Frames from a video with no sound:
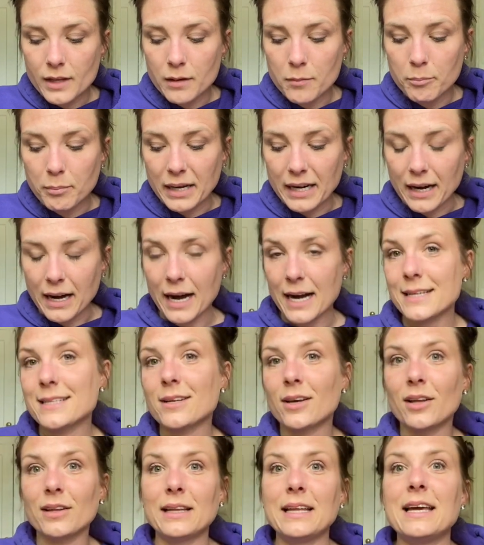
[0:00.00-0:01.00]
But I
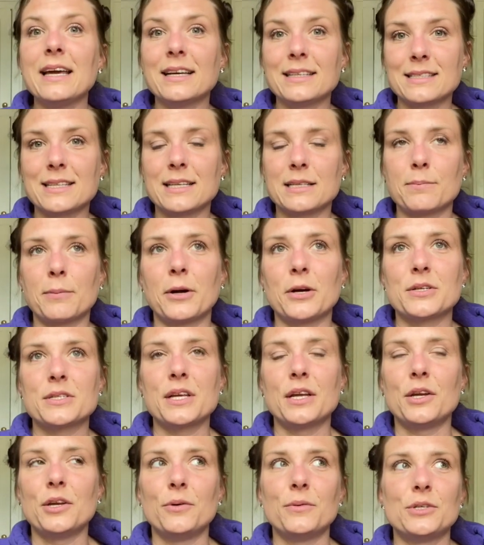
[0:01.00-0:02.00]
saw Lee as this
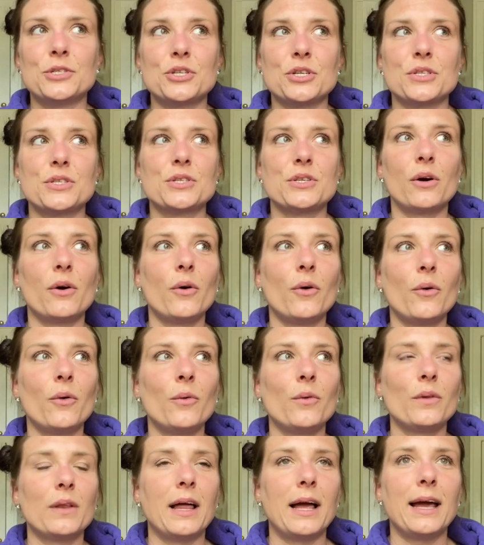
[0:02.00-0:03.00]
person who was just
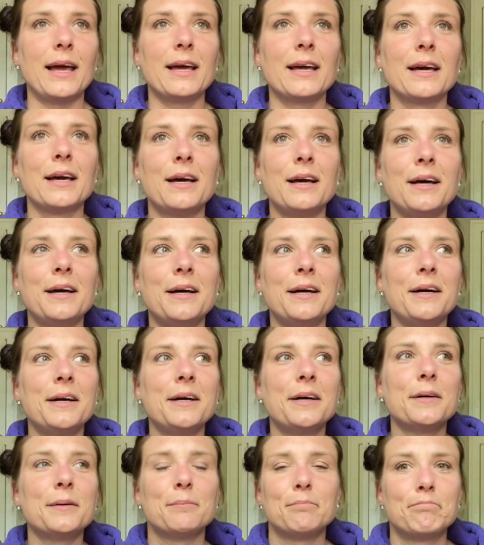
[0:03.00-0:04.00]
so like
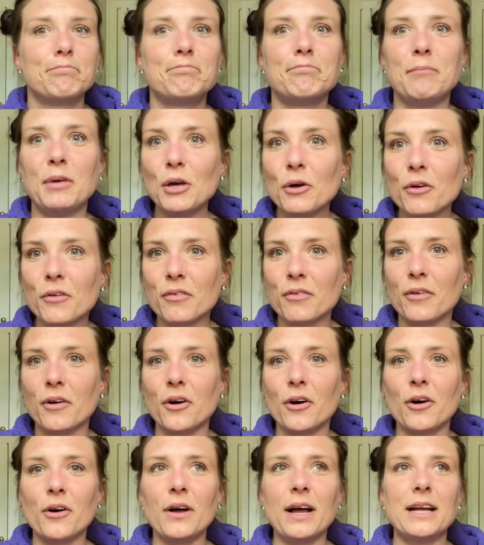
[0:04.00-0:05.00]

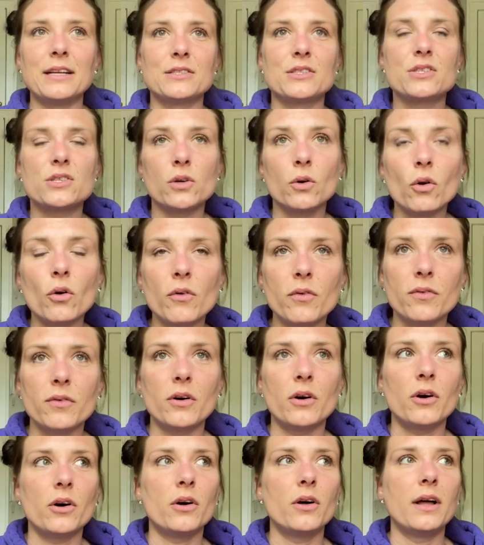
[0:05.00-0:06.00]
beautiful and
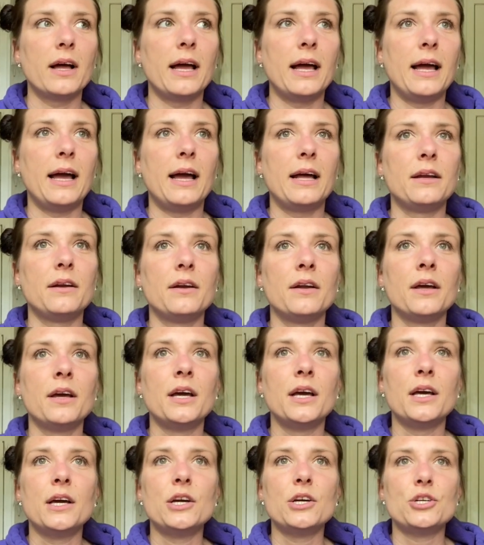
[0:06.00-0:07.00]
soulful, and
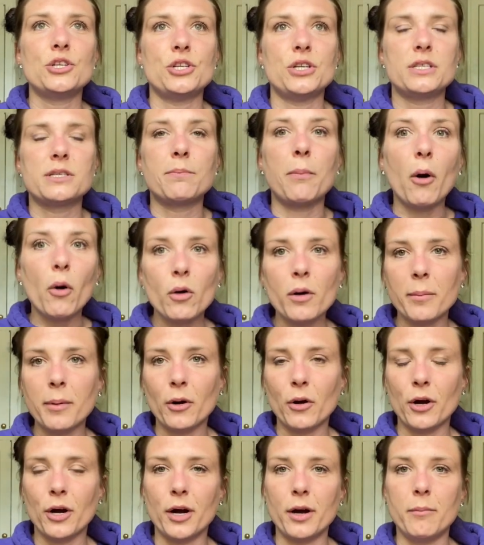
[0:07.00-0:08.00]
she spoke
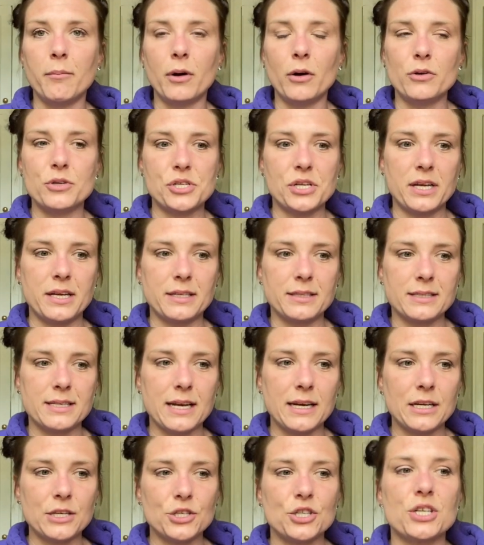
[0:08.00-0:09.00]
about her emotions,
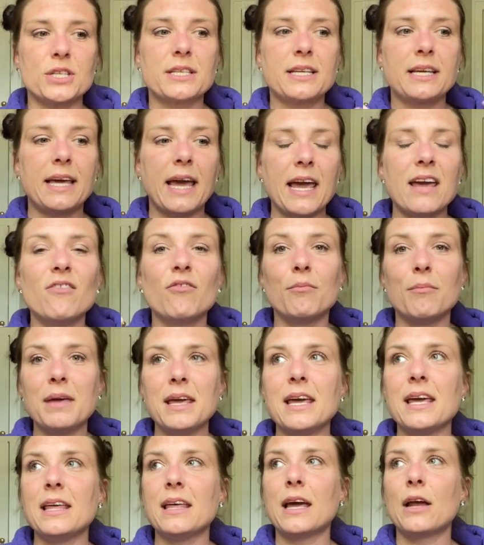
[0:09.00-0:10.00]
and it just
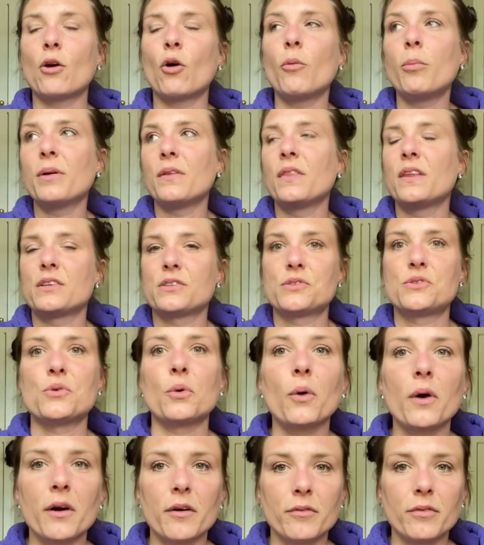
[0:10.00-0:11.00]
it opened this
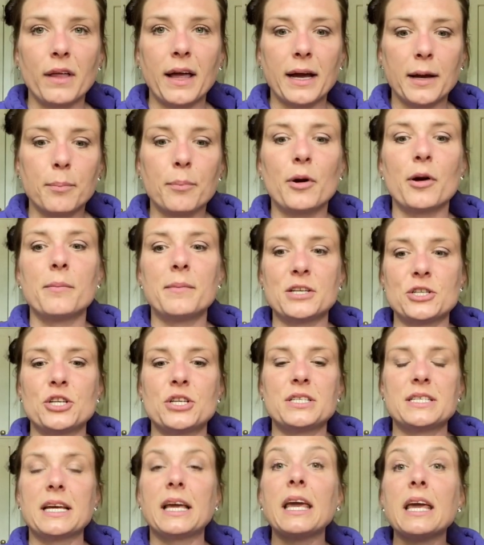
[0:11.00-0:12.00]
door of like permission
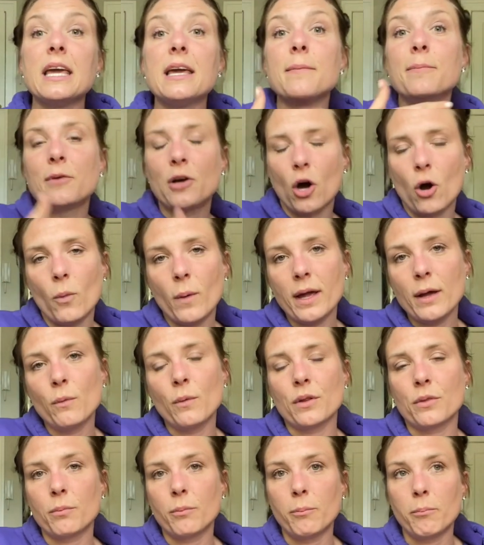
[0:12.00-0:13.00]
to keep going
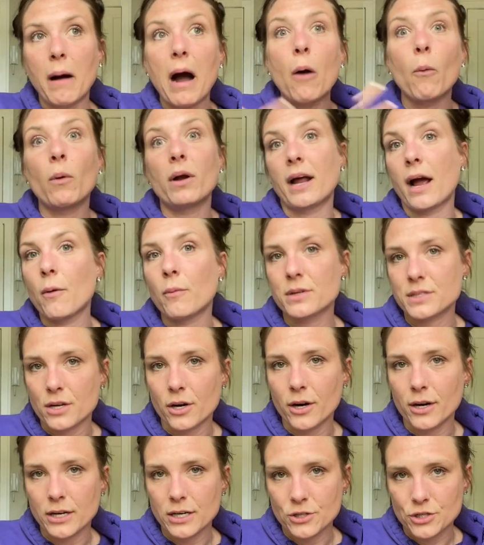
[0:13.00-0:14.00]
with what I was
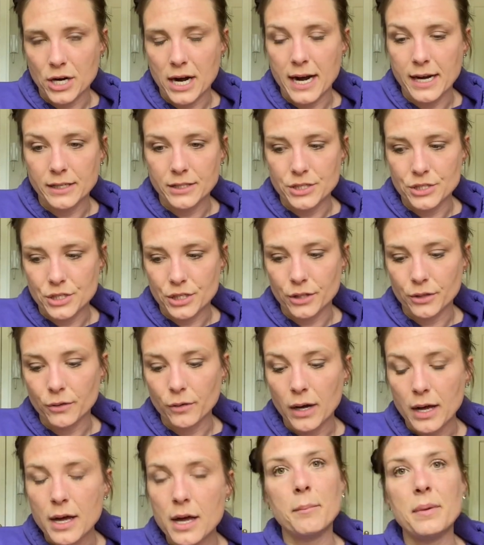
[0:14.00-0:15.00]
already trying to do.
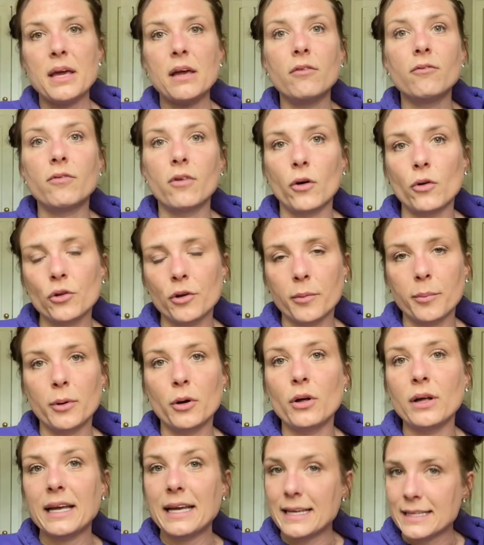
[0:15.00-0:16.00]
Being
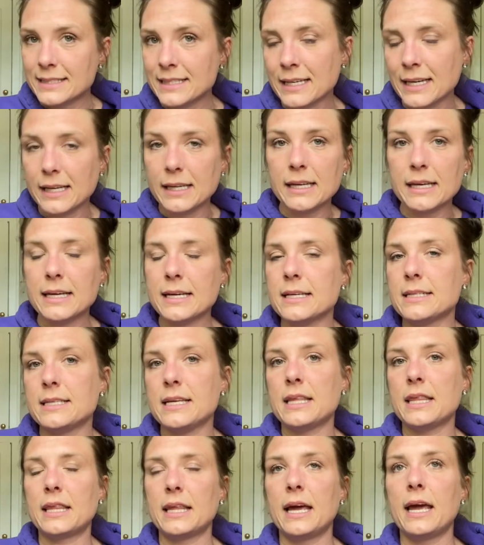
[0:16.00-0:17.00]
vulnerable isn't an easy
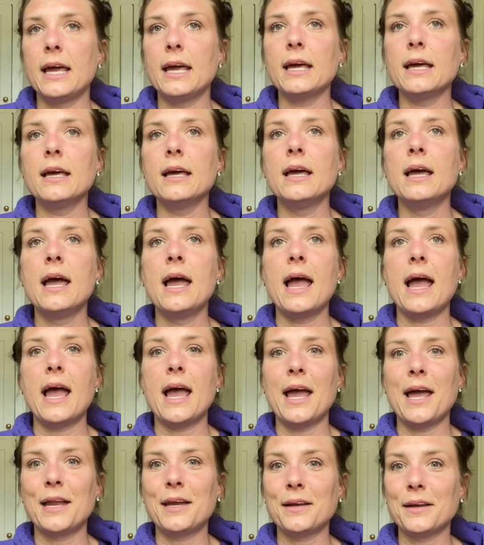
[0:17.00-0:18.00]
thing,
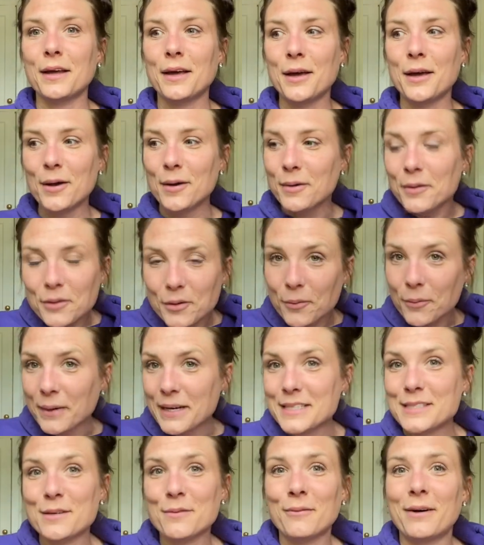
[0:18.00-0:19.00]
and the
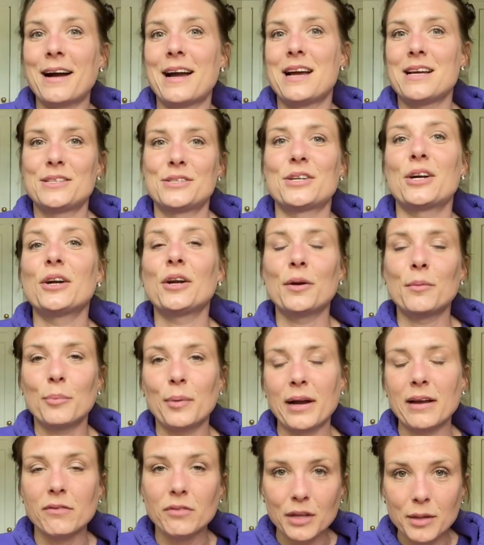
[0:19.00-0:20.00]
reason why I started
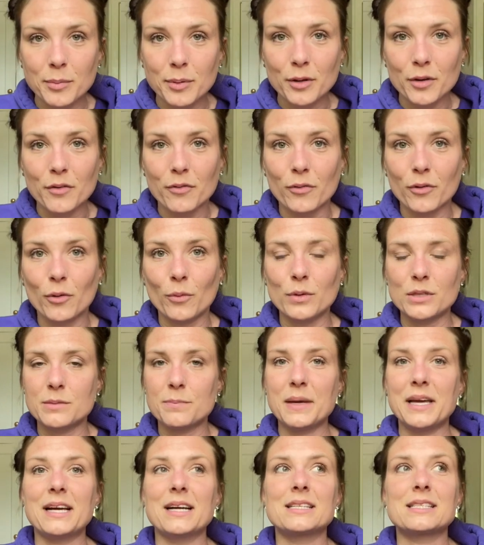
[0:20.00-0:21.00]
Bravely Beautiful was
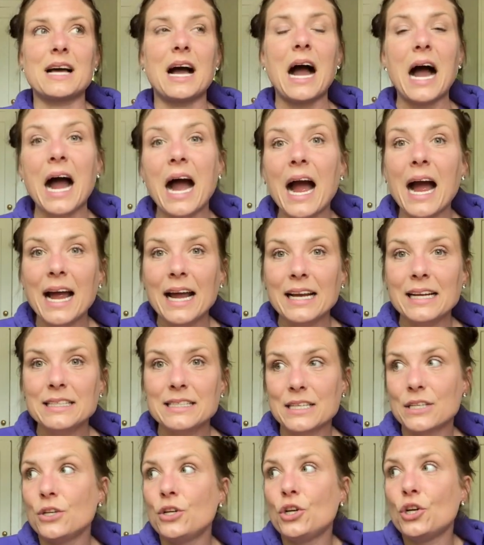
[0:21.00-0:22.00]
because I
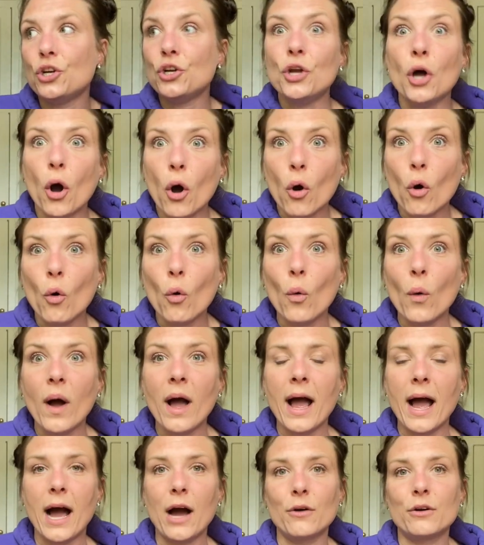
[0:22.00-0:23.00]
didn't know
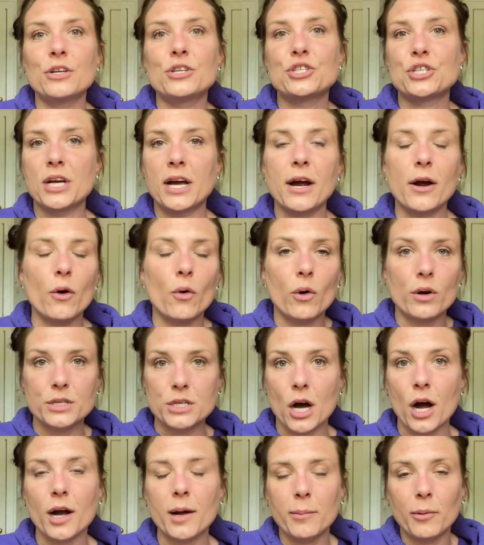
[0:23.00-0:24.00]
how to share or
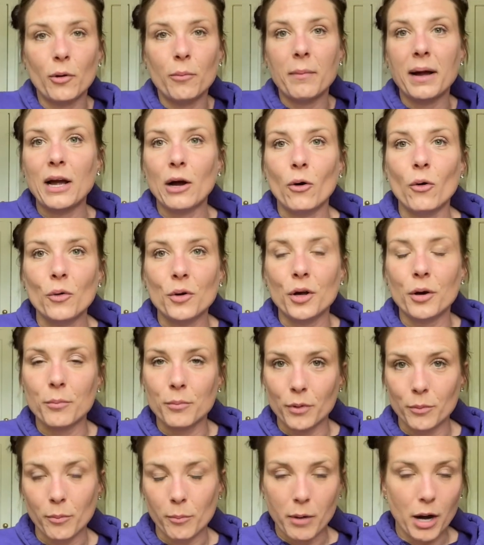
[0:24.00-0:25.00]
talk about my
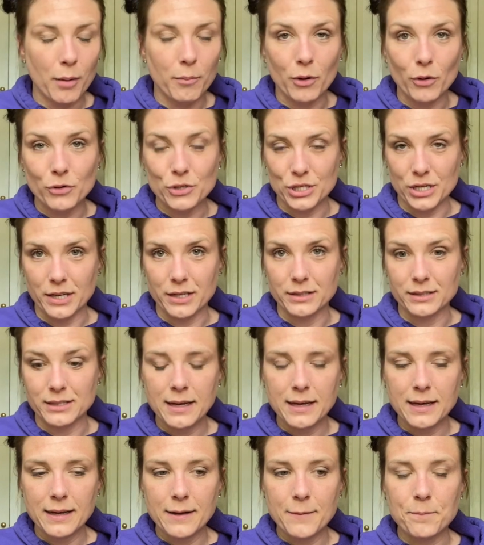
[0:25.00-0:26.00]
own emotions.
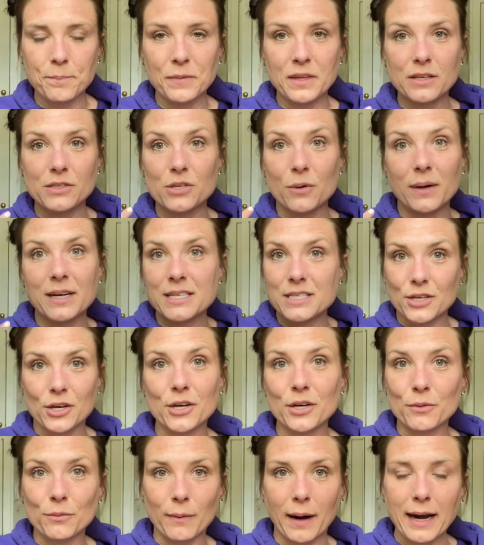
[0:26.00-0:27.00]
So I
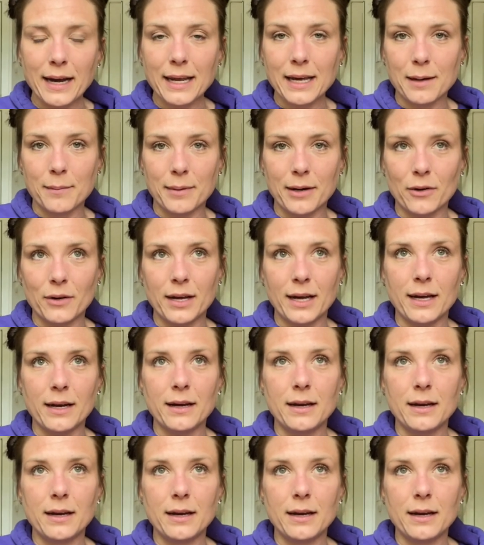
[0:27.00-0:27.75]
started writing about it.